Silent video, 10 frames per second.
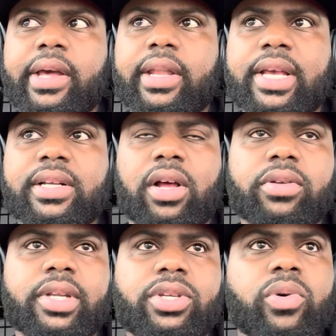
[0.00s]
that's
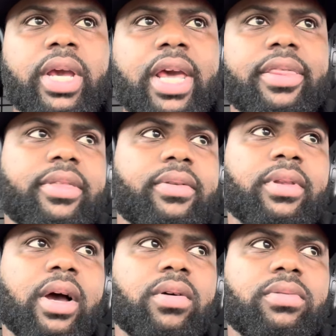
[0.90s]
close to two ETH.
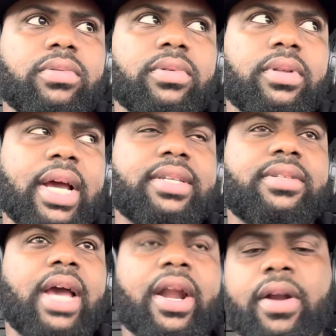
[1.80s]
No, that's, I don't